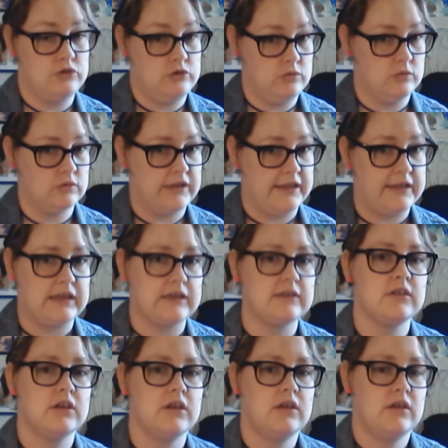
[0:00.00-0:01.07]
your liking,
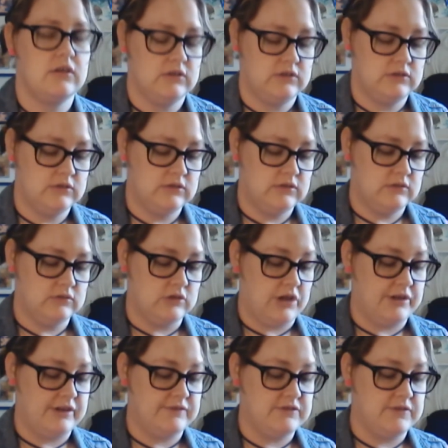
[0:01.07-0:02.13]

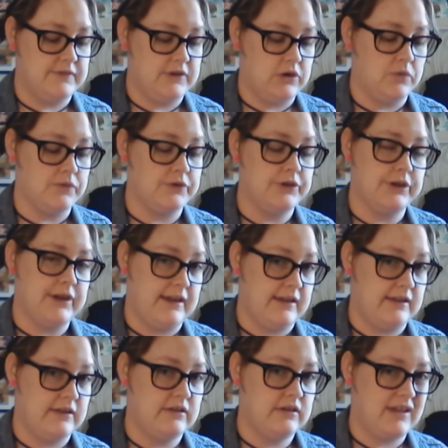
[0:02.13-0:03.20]
long enough to fit over your
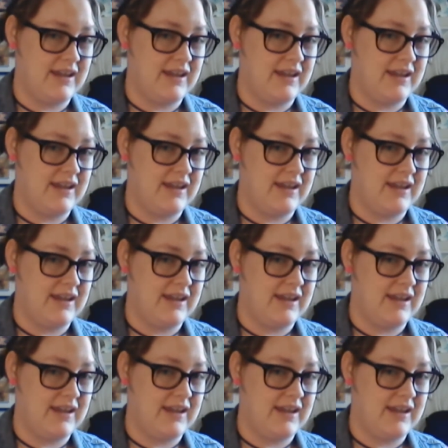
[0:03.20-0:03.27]
head.